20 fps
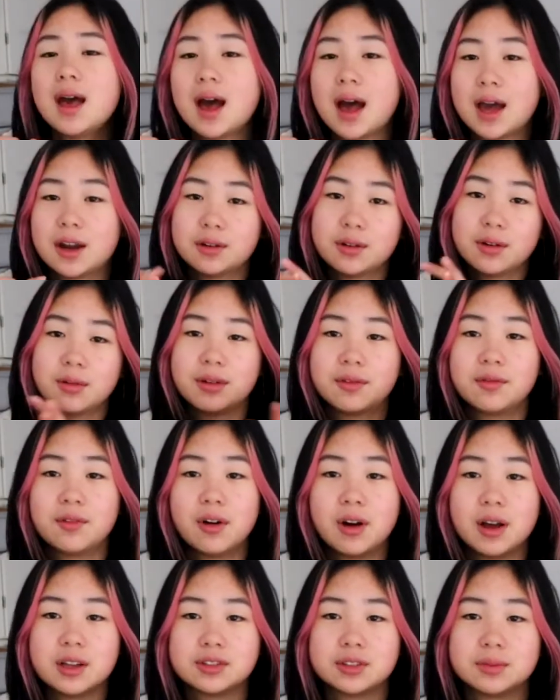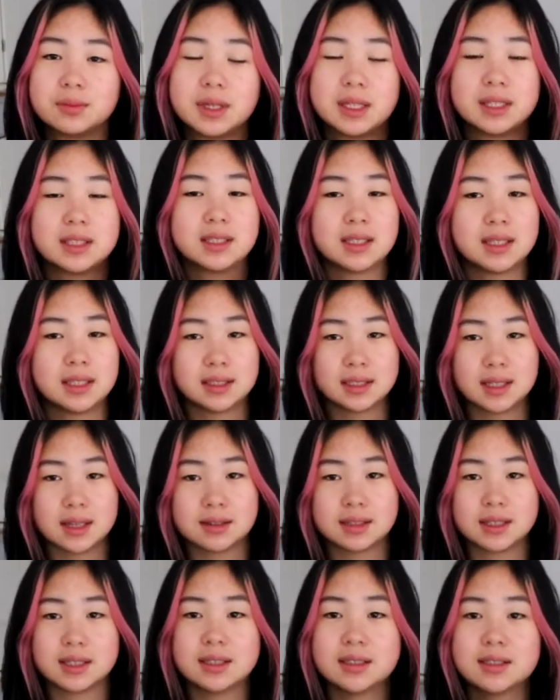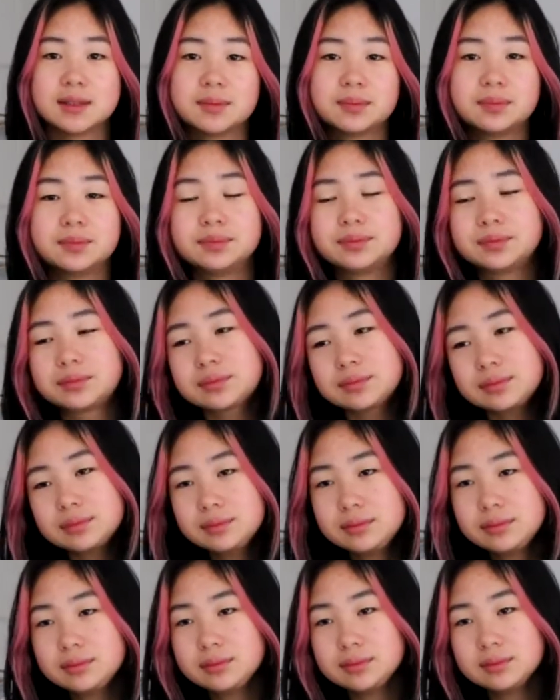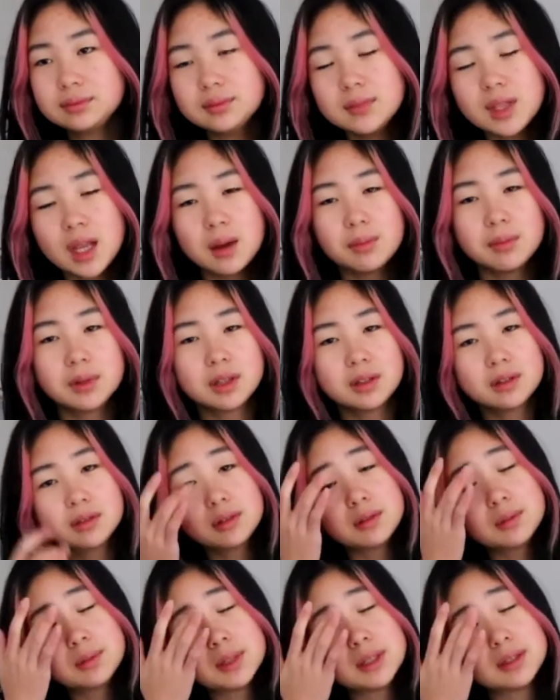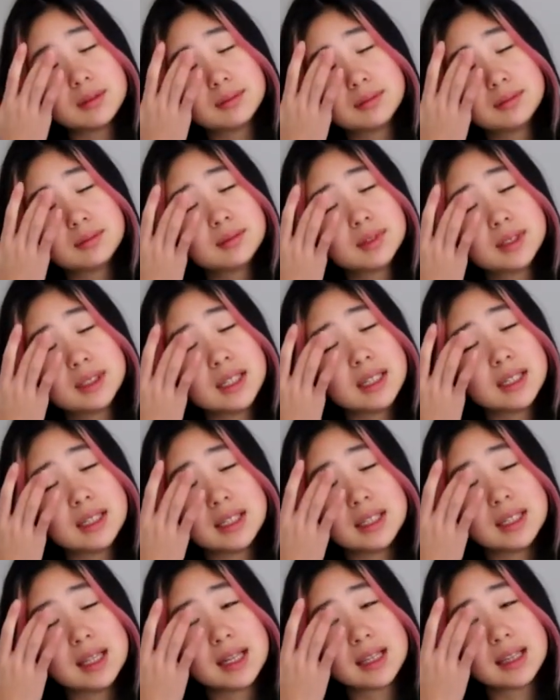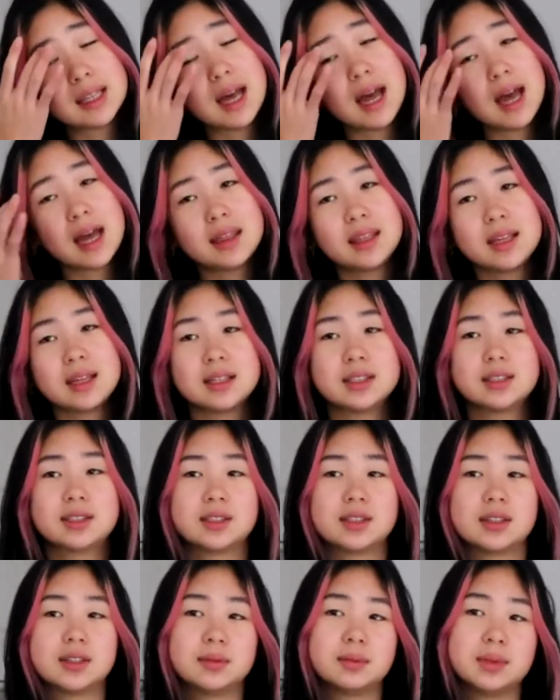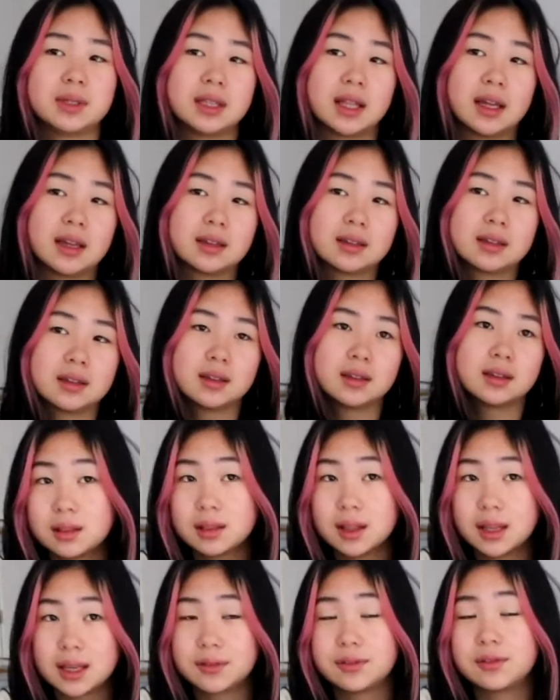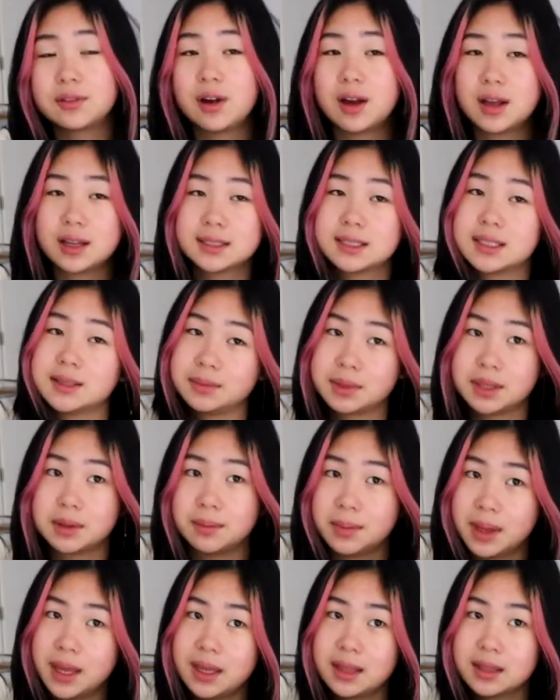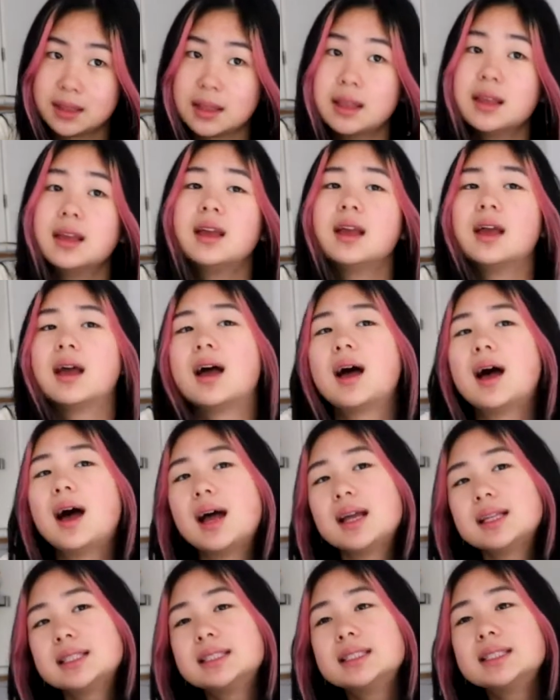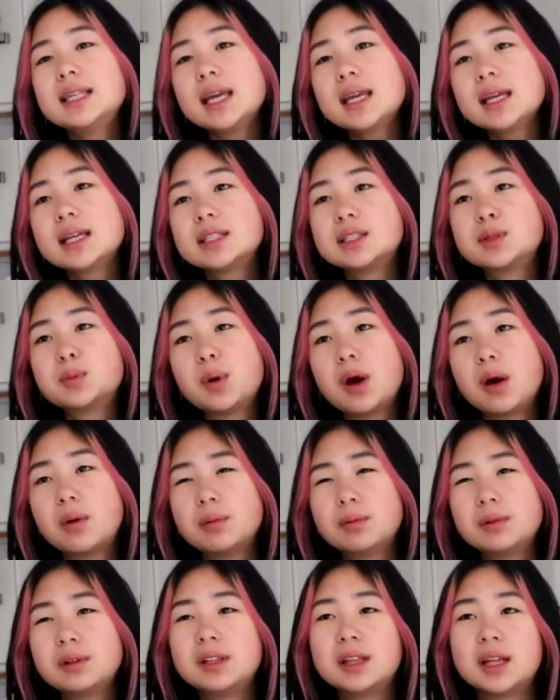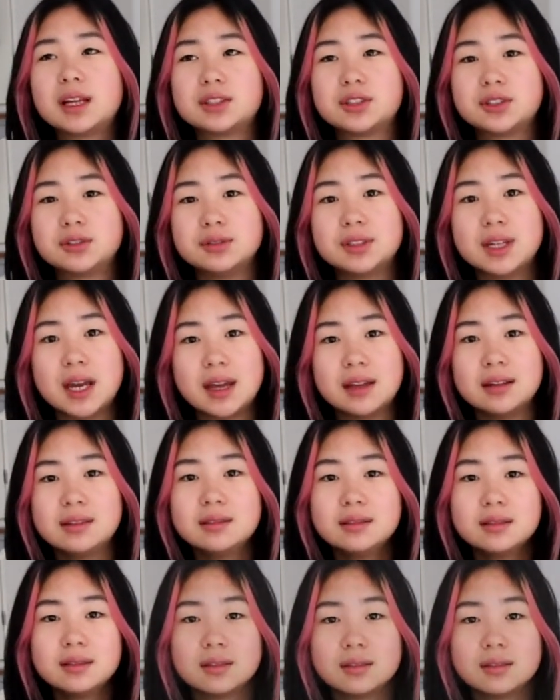I don't know what 400 means in Celsius. I'm a little bit stinky like that. I think it's gonna be like if you're asking me to bet, I'd say it's probably 210.